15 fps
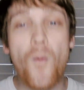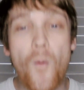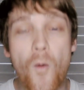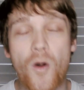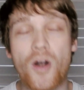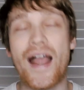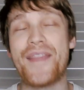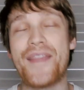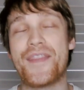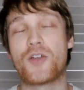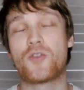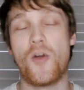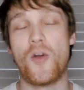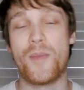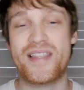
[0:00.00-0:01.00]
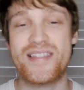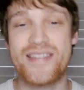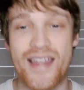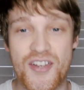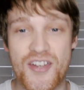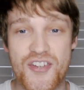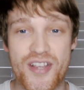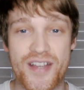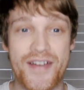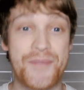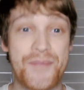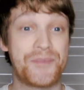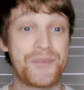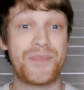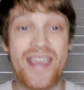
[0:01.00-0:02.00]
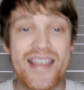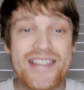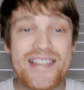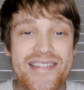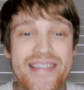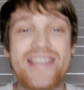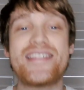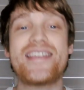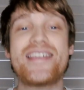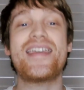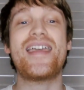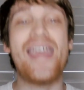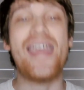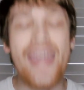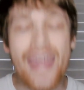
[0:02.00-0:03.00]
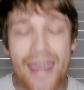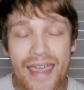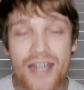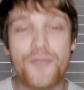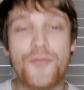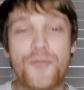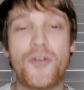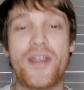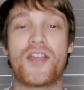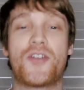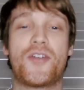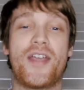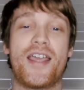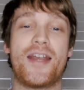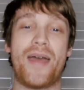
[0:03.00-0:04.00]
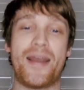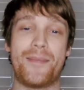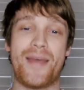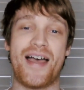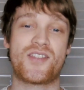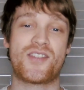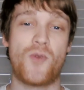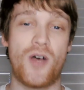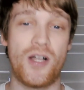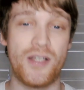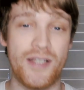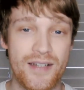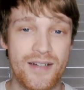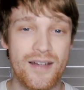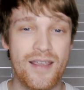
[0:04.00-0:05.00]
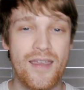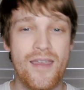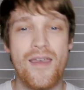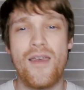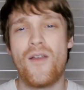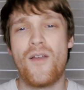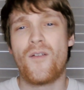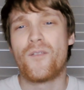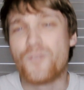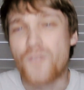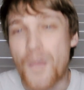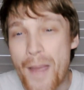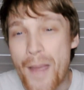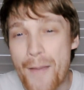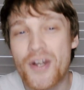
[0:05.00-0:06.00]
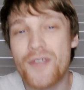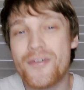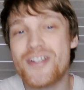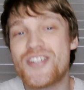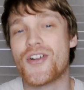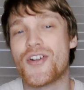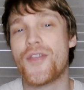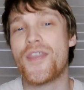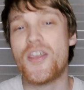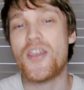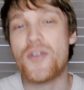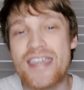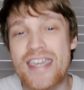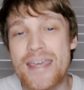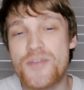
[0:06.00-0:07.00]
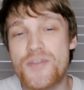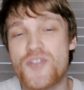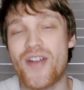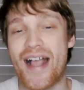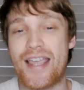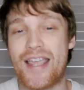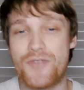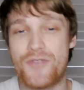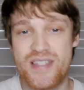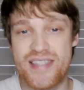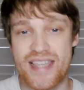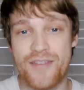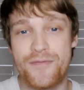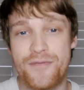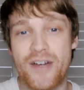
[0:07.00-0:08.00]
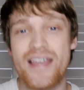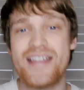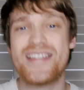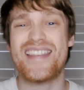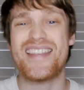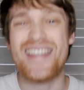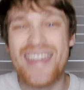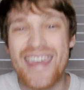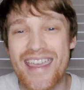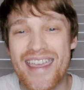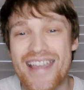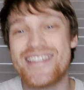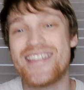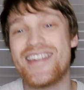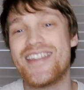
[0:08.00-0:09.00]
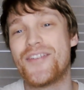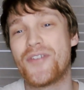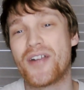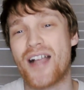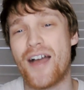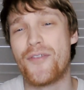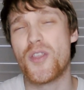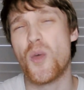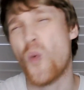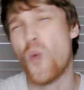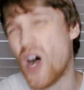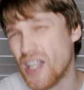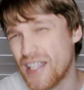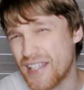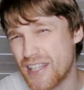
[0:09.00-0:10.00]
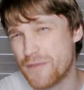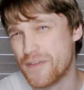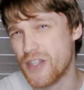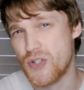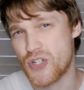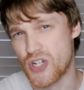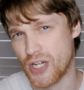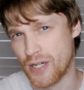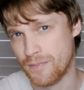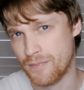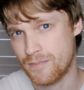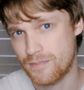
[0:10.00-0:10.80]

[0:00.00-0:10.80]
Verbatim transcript: or add the Chrome extension. It's easy and free to create a MetaMask wallet. Remember to ensure that you keep track of your seed phrase in case you need to recover the wallet in the future.